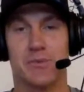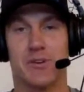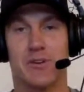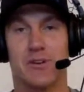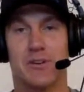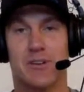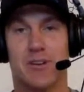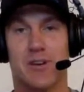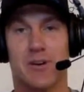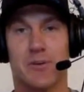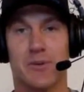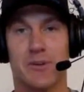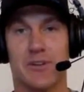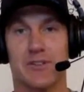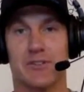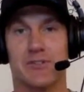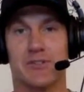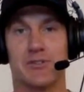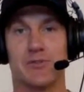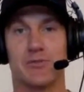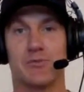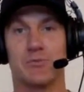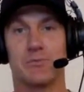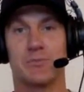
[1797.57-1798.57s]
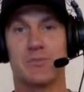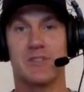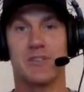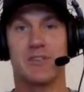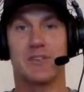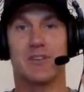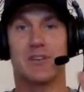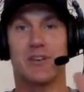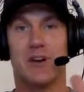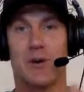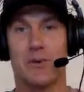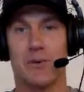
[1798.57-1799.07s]
We are going to
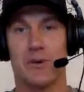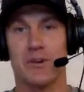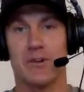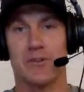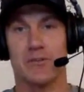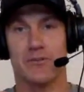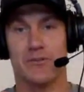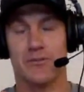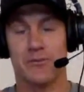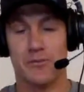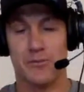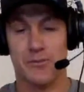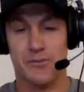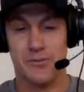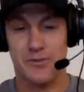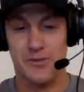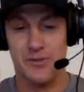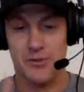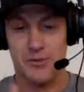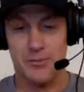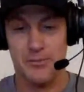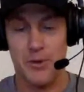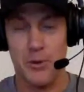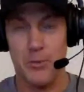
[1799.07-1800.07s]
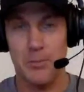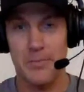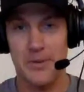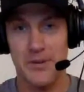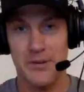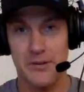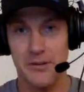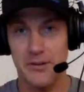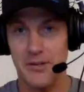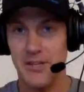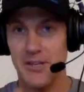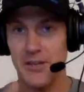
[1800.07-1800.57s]
be going through your
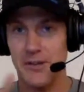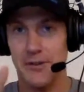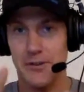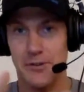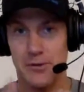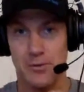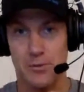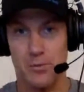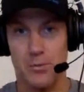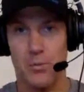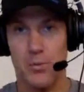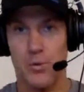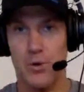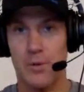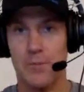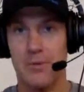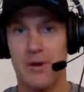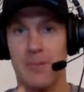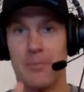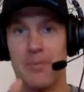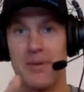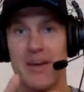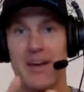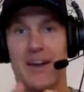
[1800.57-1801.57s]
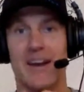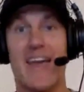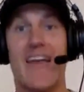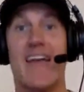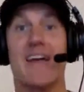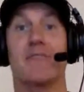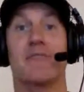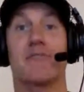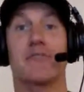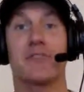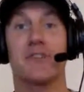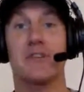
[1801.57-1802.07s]
mobility, your warm-up, and
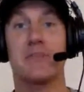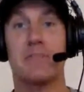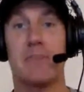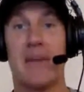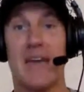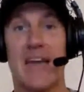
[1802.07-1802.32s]
every